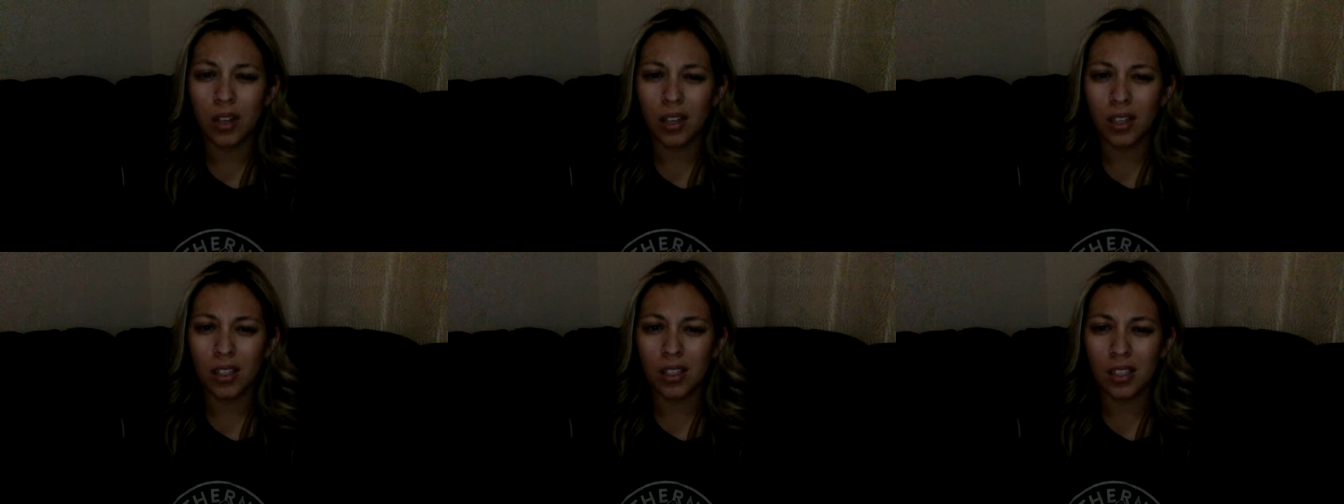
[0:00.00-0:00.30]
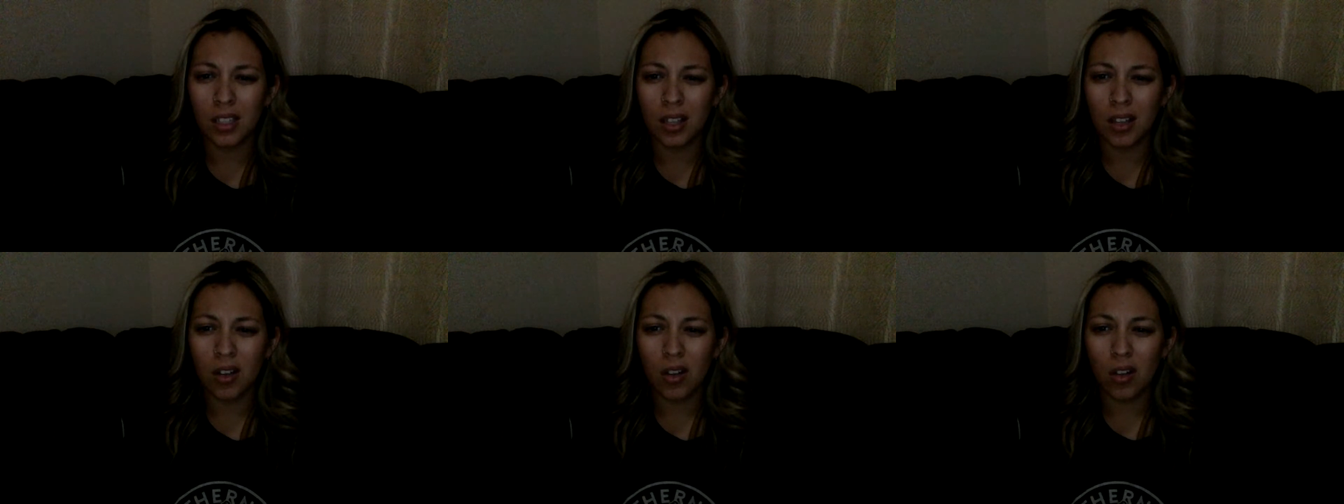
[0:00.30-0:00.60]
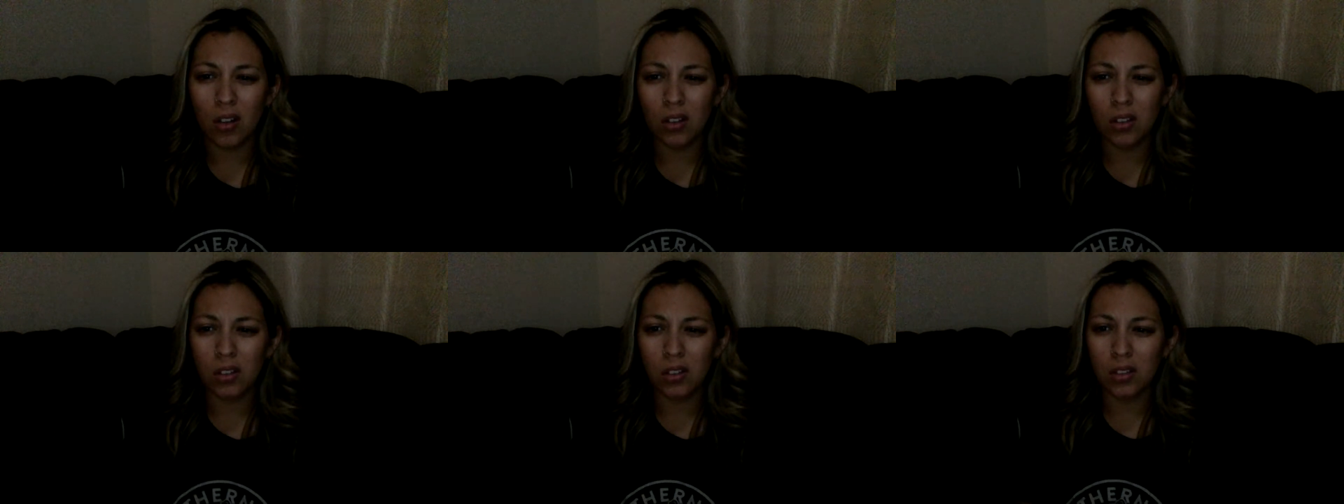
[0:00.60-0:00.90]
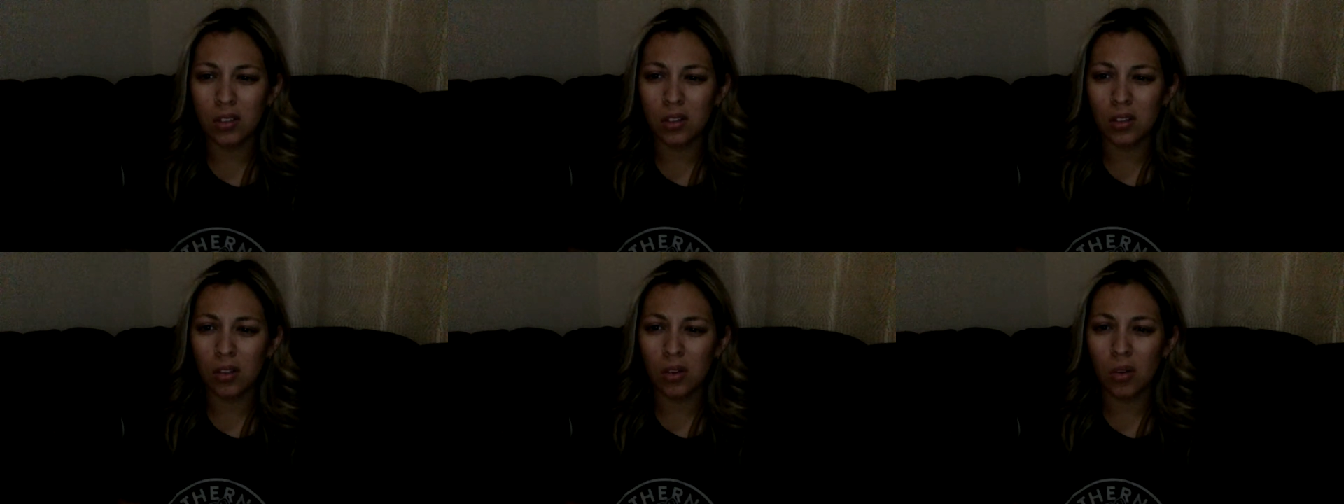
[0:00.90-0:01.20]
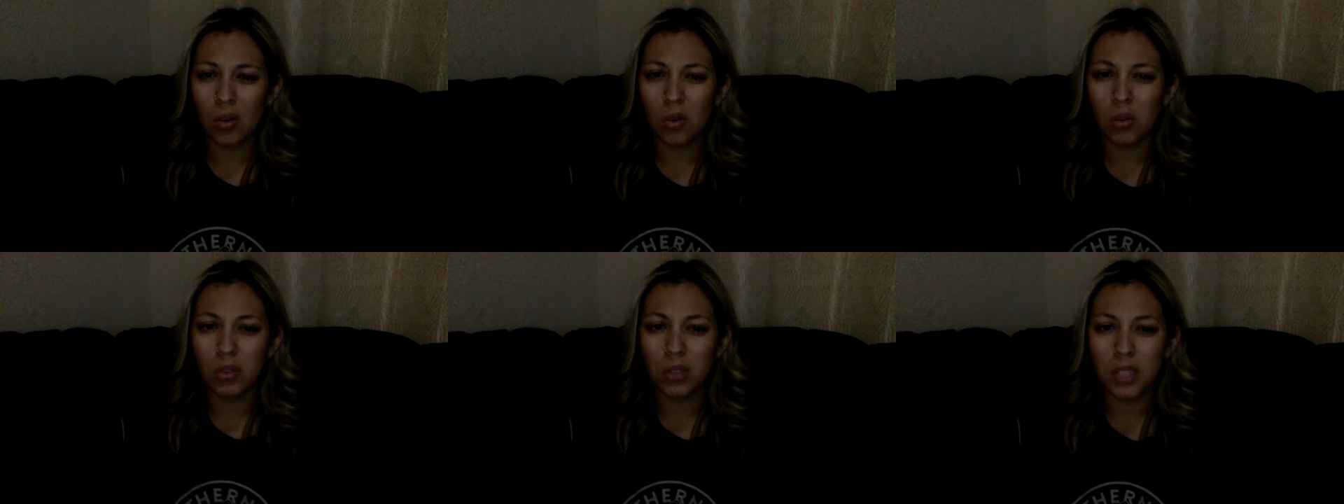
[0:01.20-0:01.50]
is it called
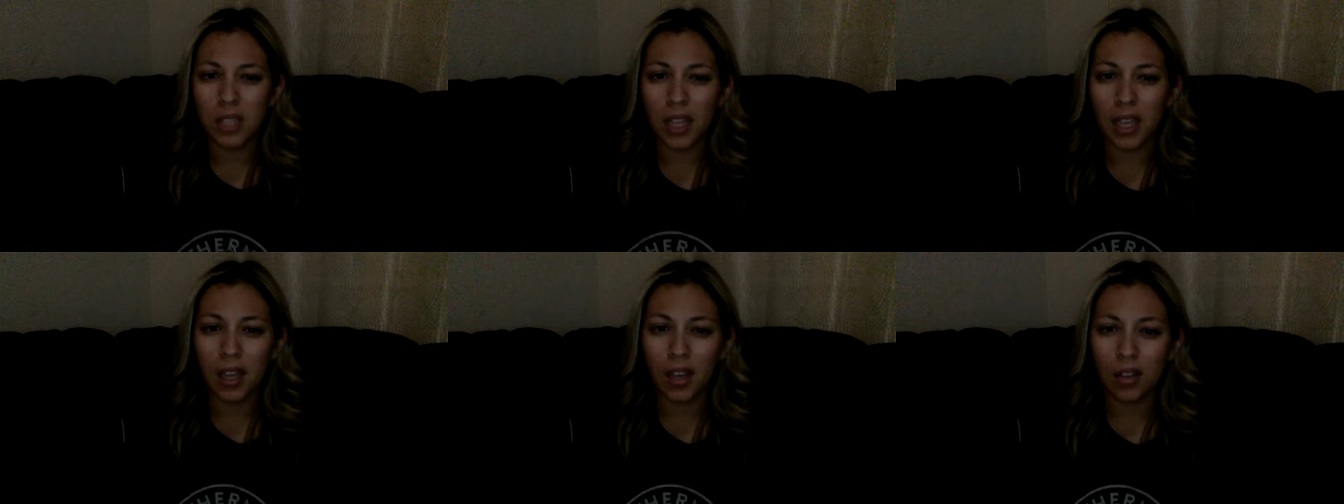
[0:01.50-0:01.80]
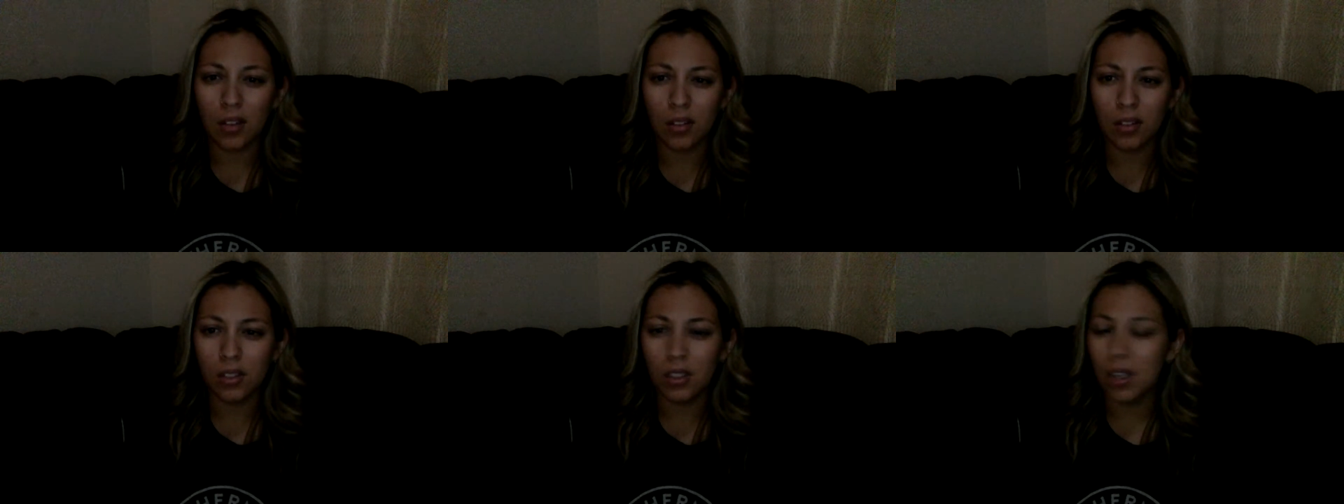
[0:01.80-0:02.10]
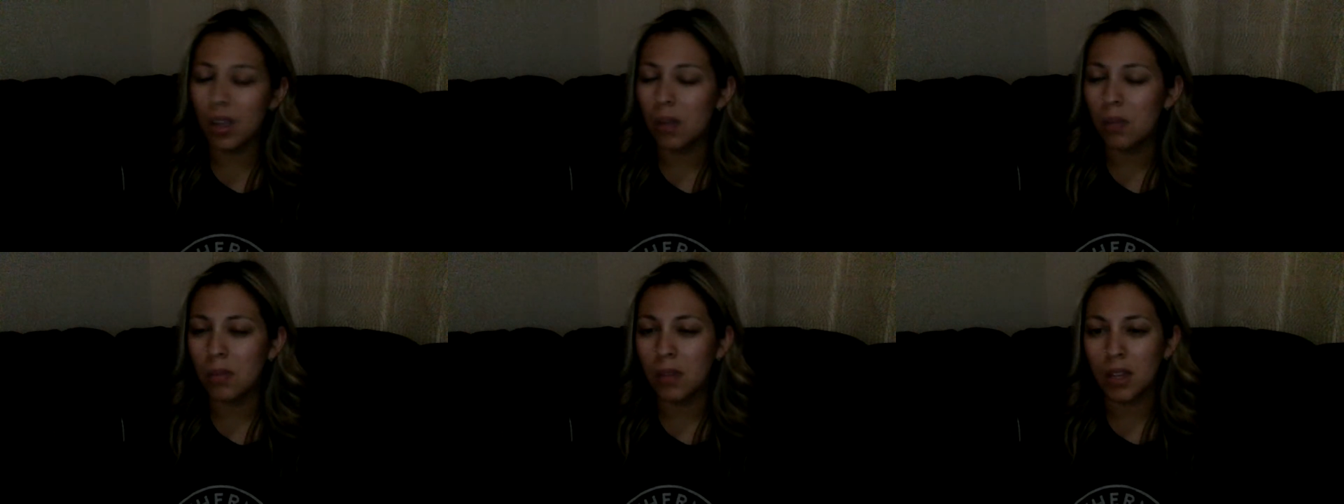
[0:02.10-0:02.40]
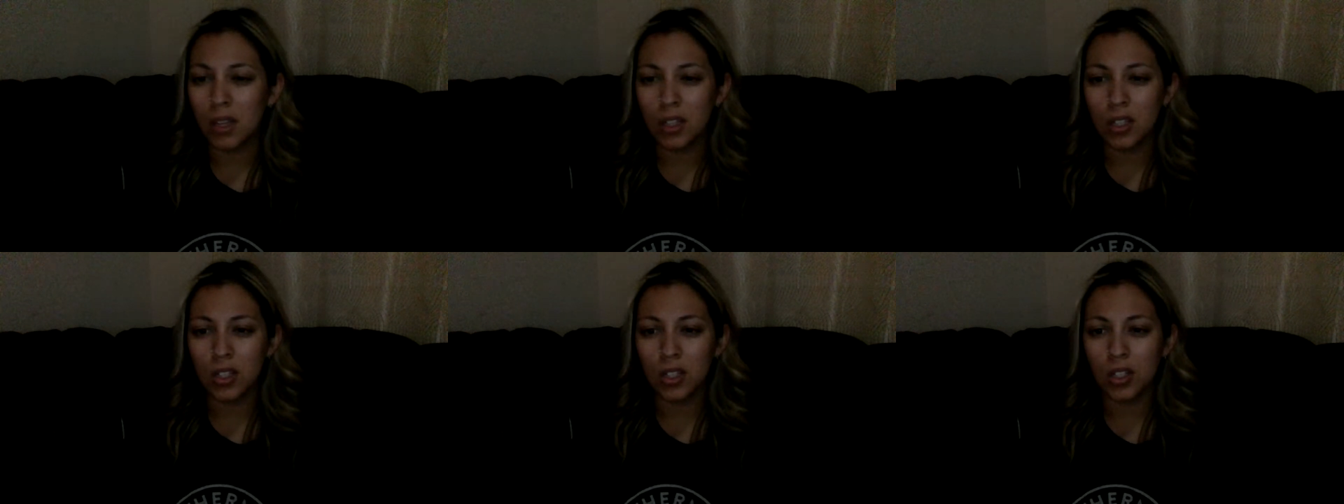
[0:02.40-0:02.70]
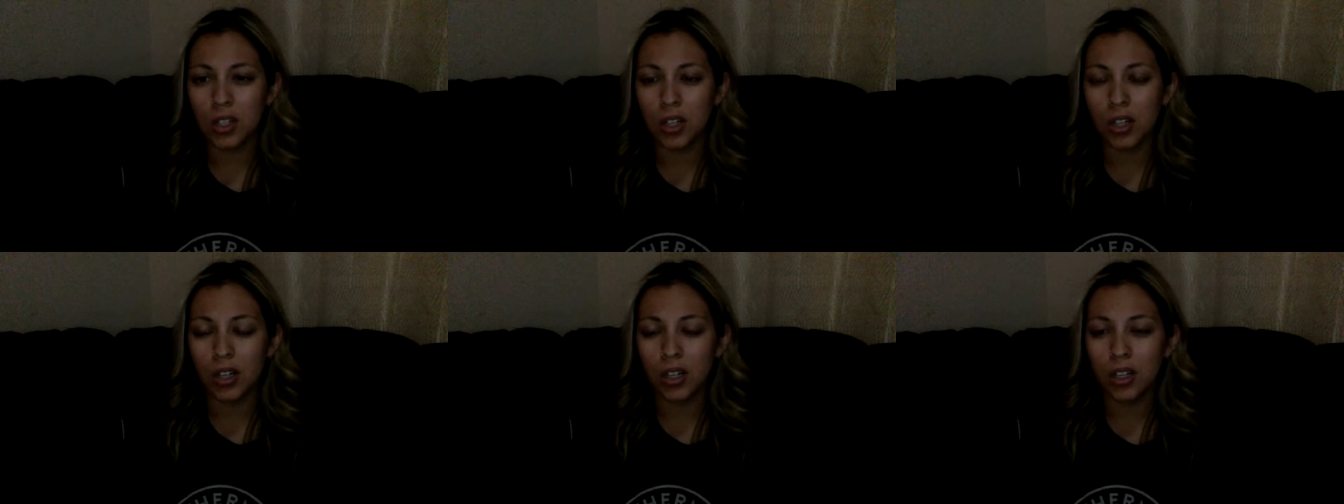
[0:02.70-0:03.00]
Old Town? I'm not
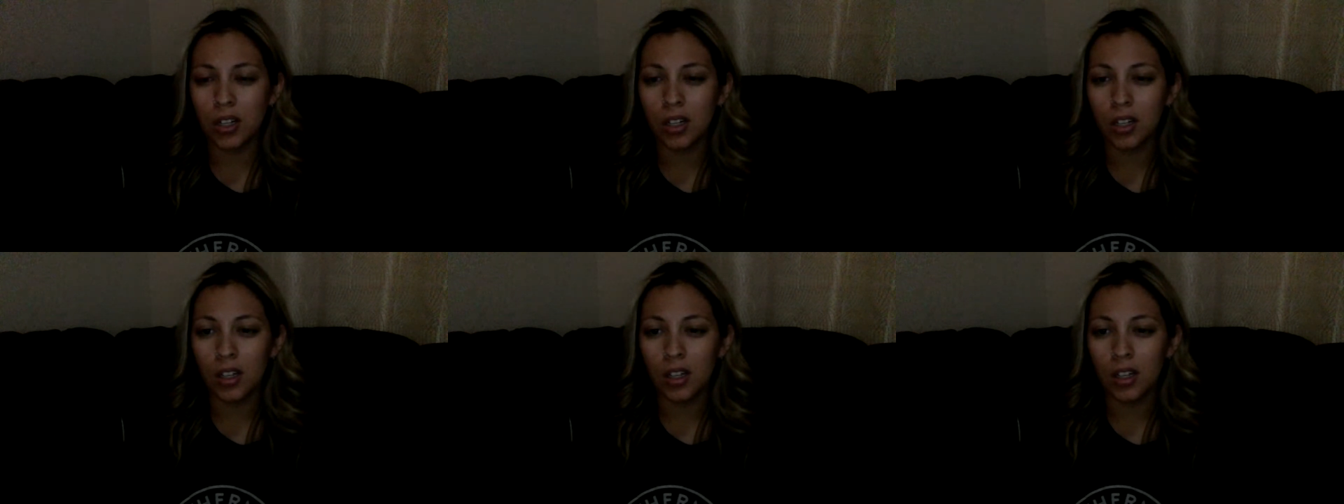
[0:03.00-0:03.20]
sure.